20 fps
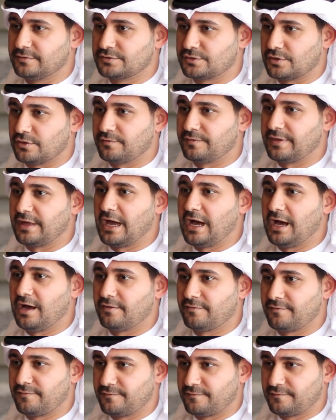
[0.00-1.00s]
So if they
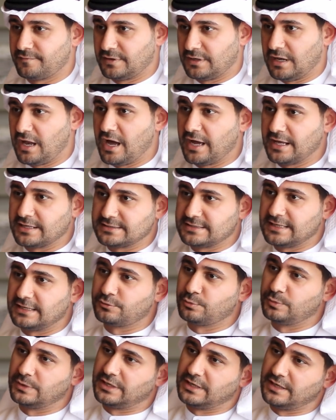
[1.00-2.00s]
have clients
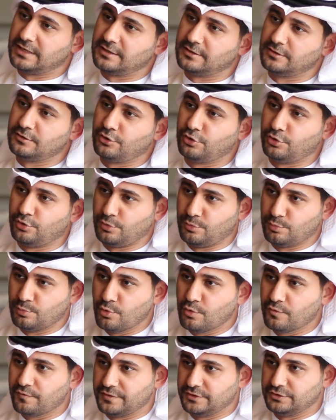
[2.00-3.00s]
that we can
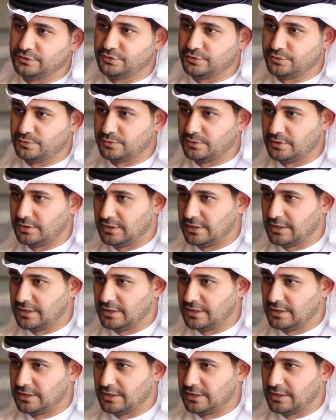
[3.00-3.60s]
move into